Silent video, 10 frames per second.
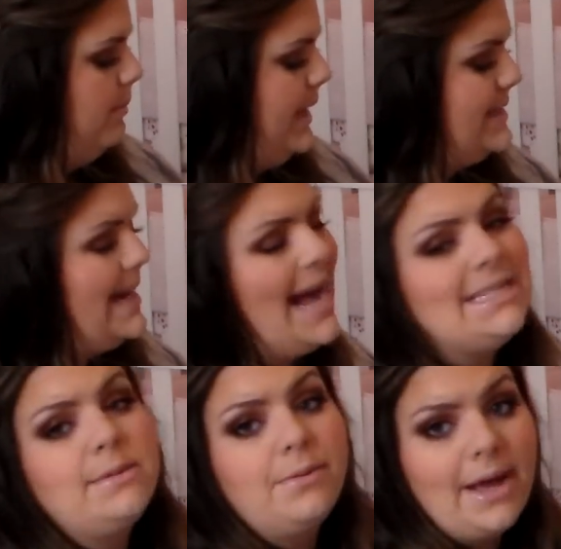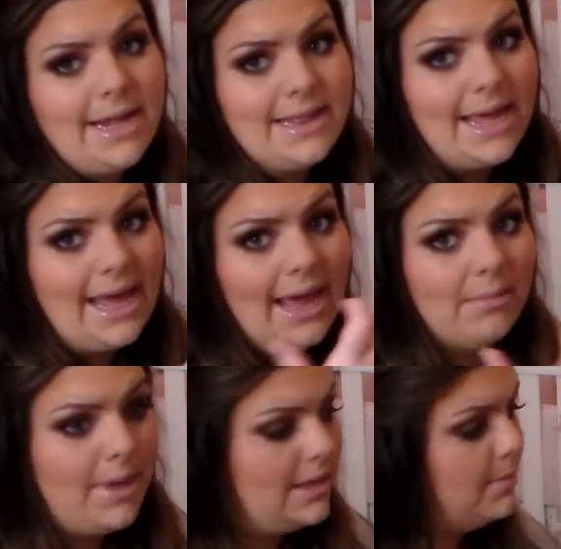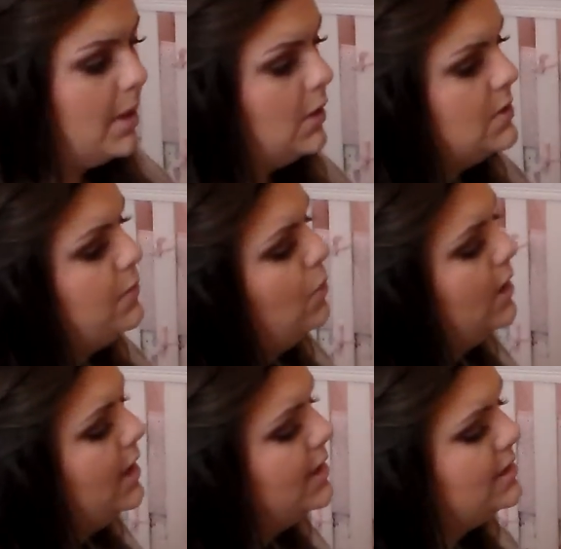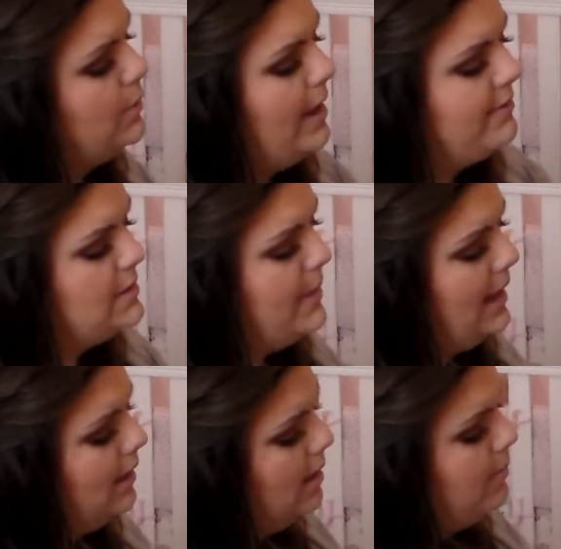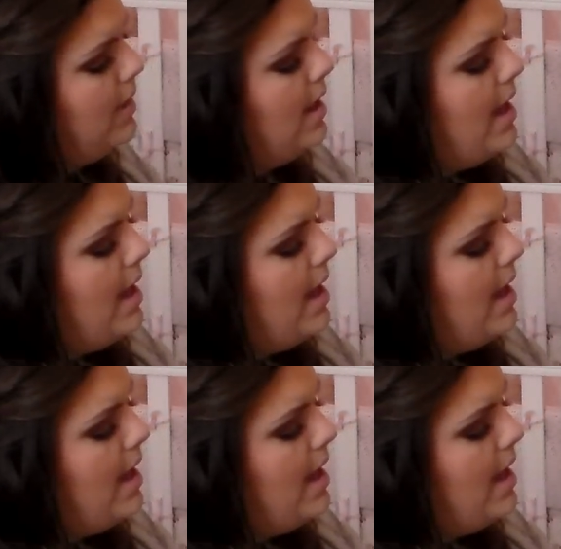Because it has to be ready. They can't make the bottles for her, so we have to make them.